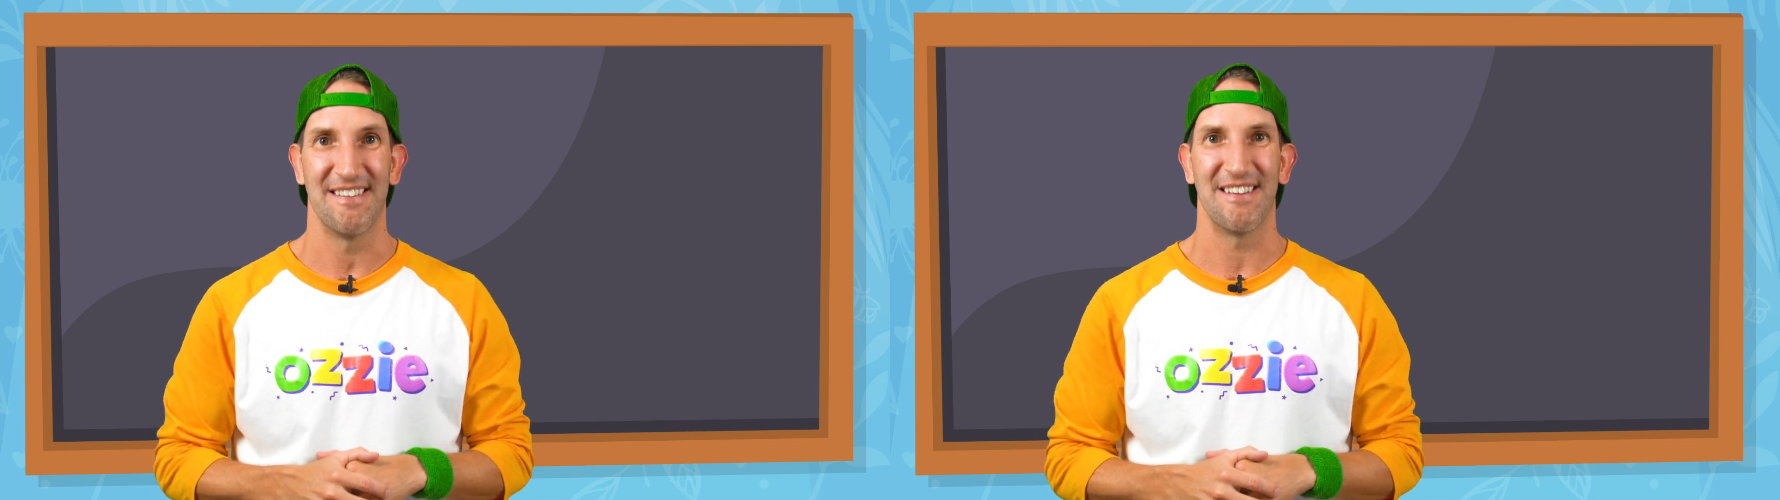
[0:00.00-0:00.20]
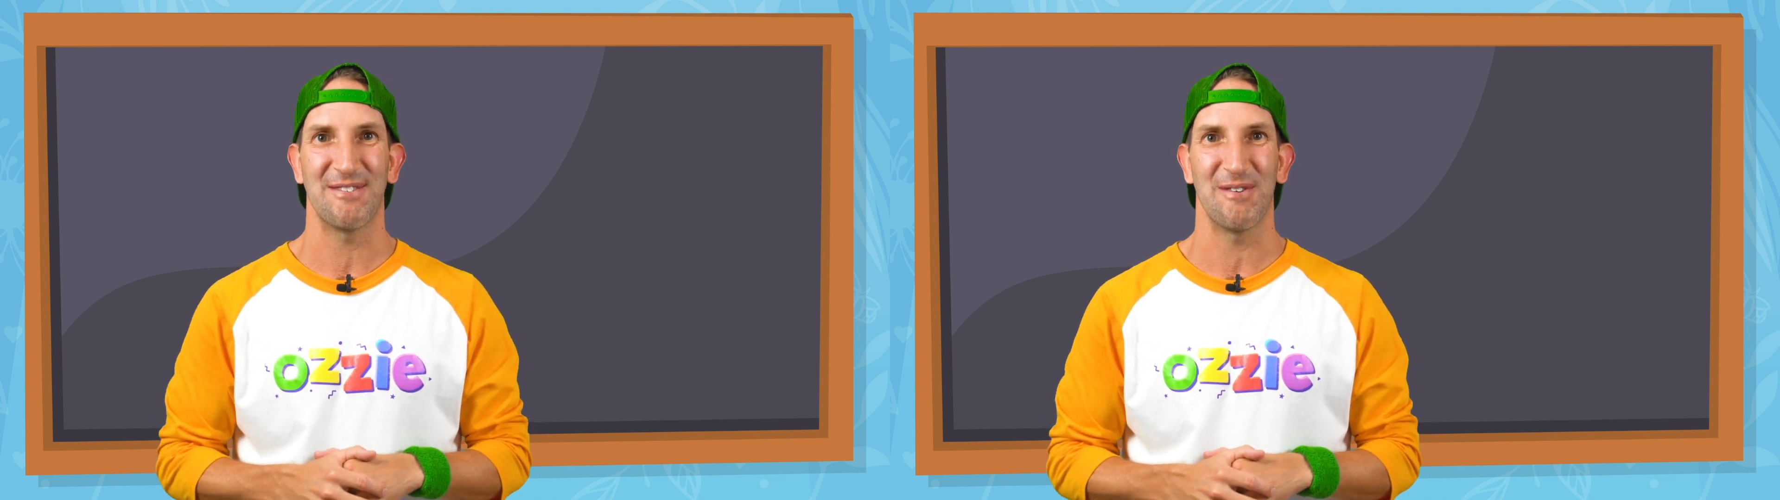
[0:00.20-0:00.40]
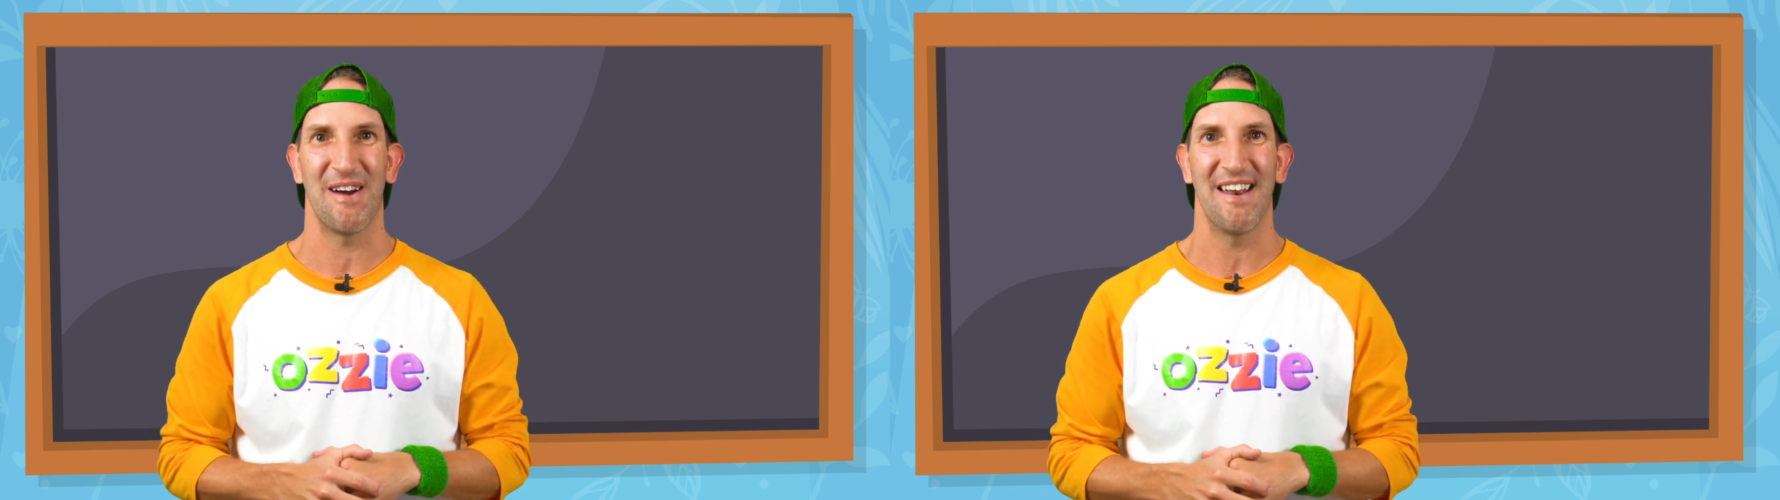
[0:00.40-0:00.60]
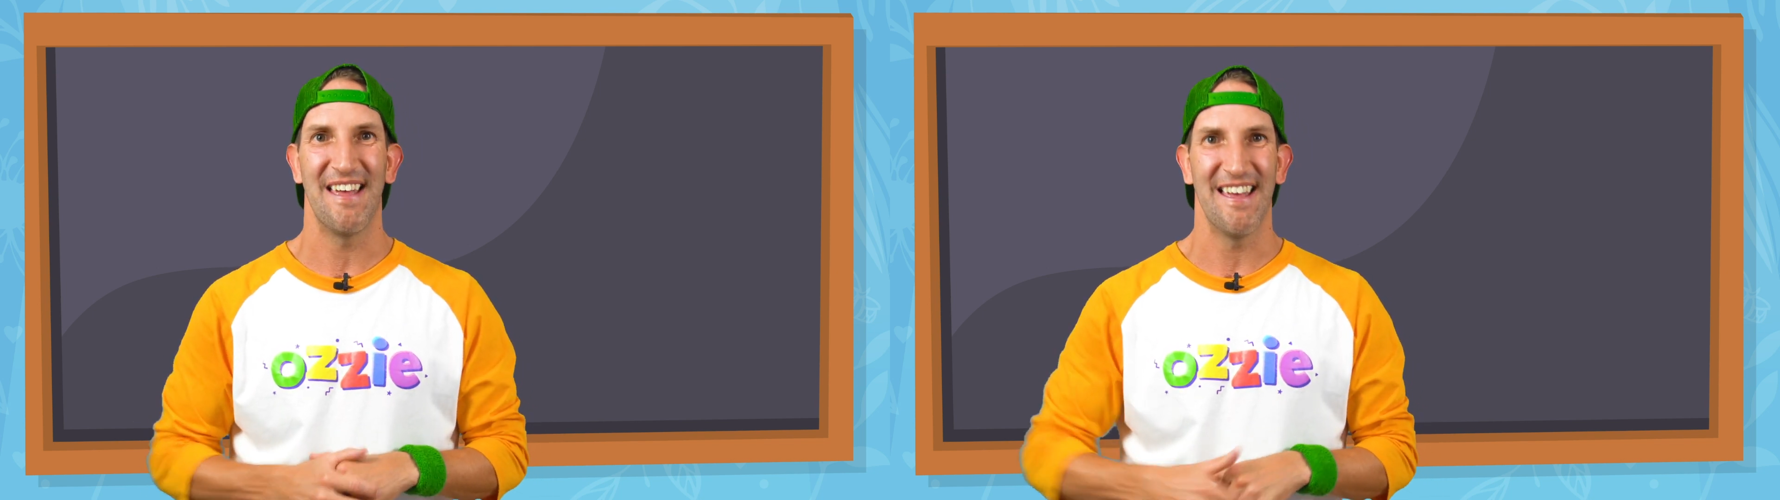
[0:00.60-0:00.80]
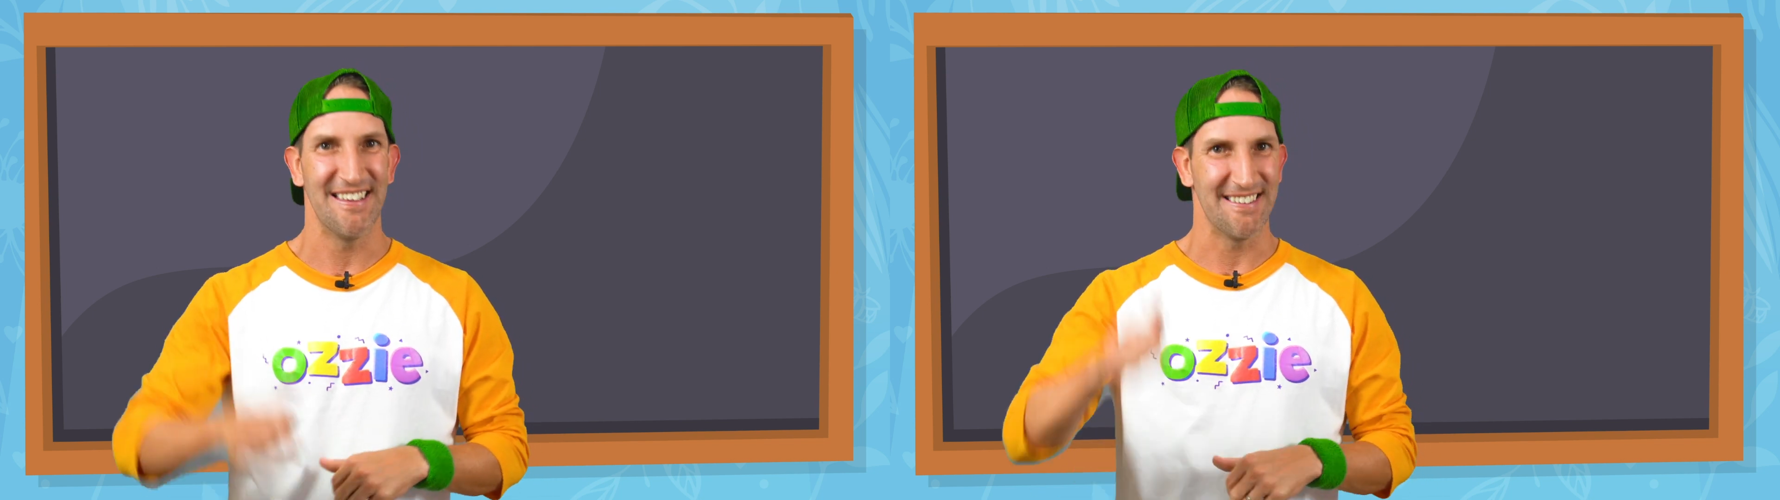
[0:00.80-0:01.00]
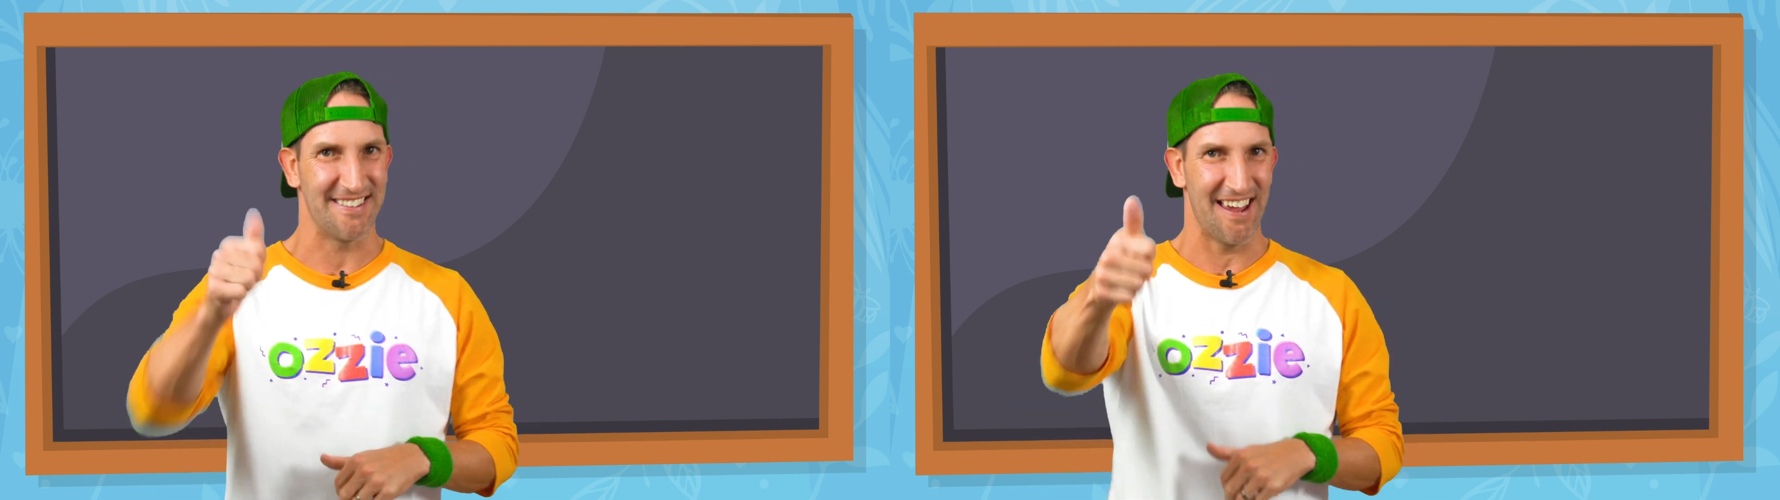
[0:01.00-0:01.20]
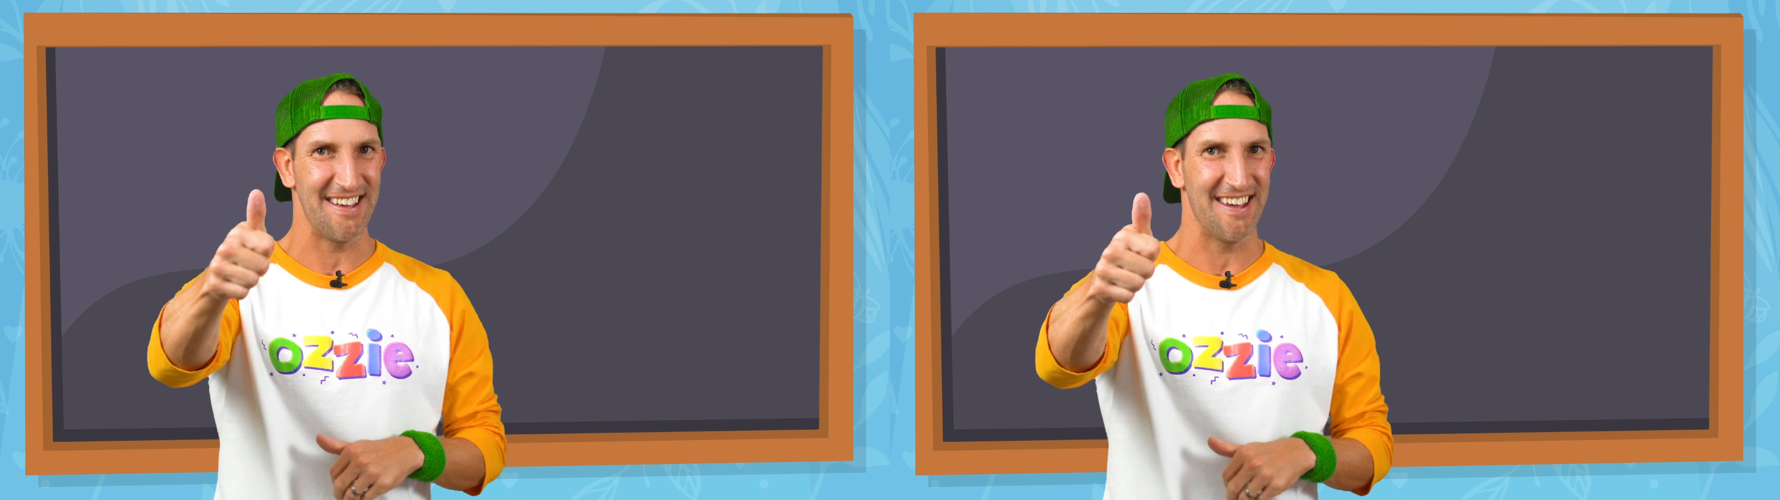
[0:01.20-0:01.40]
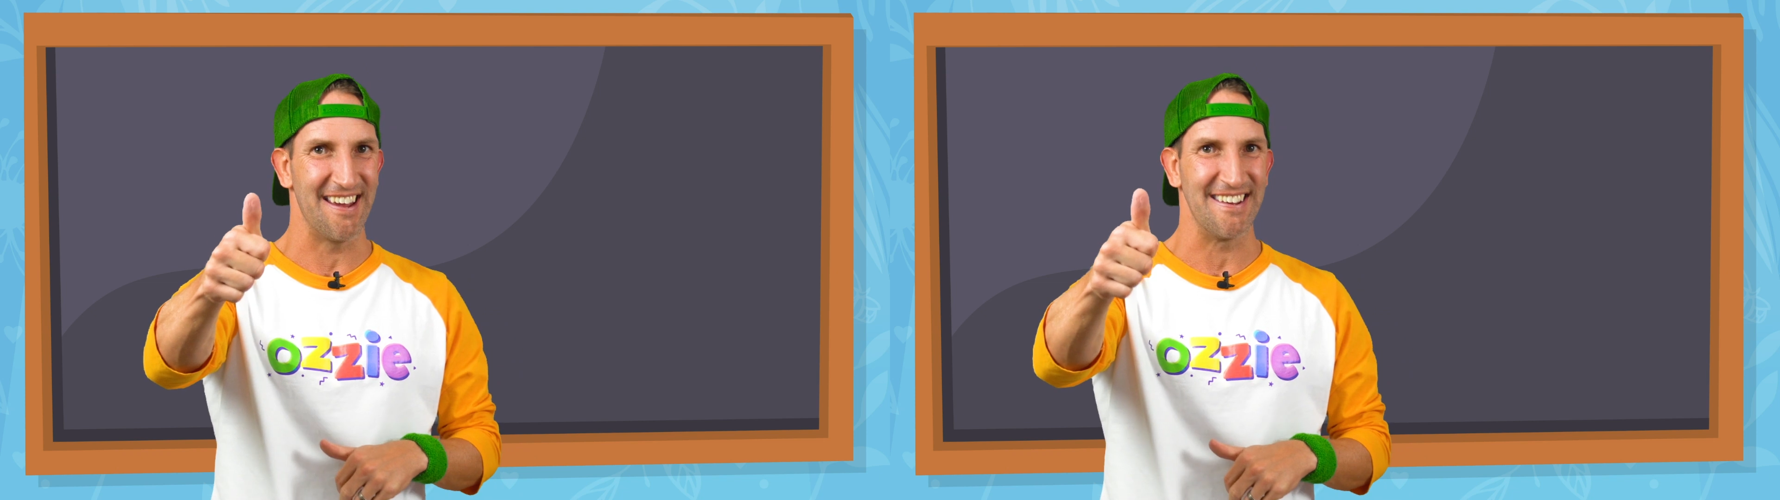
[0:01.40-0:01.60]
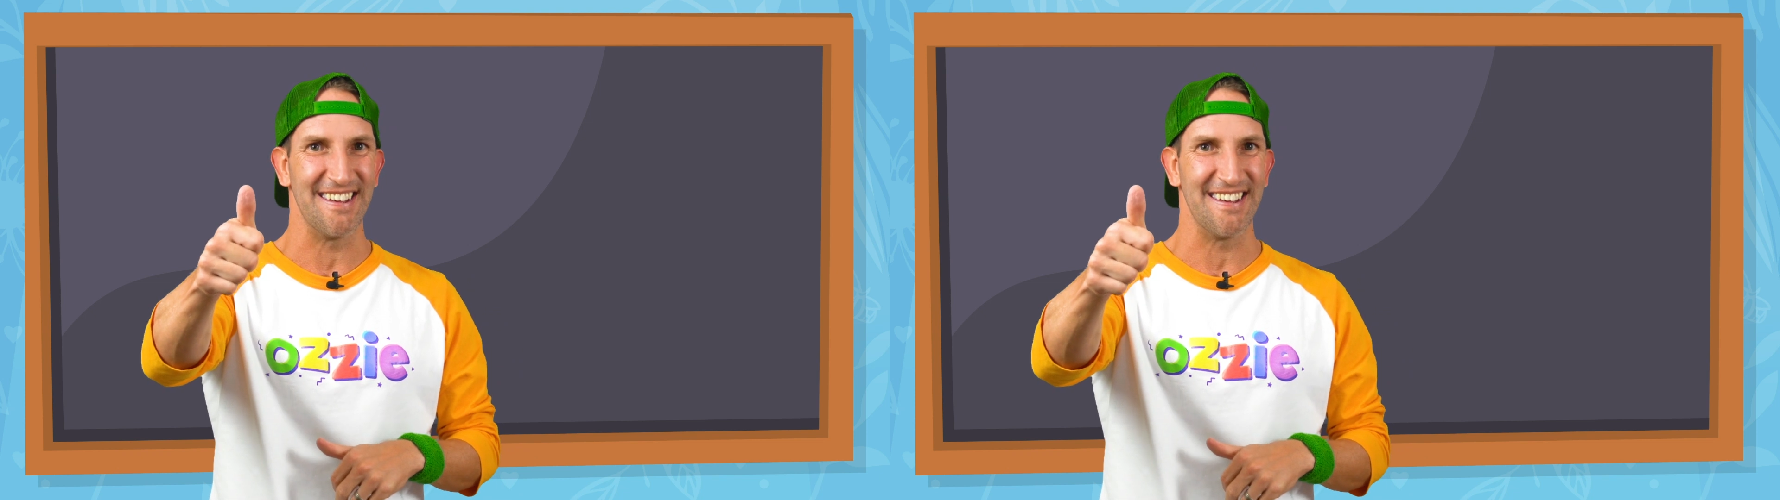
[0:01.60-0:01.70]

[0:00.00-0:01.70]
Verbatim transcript: That's right. Stay keen,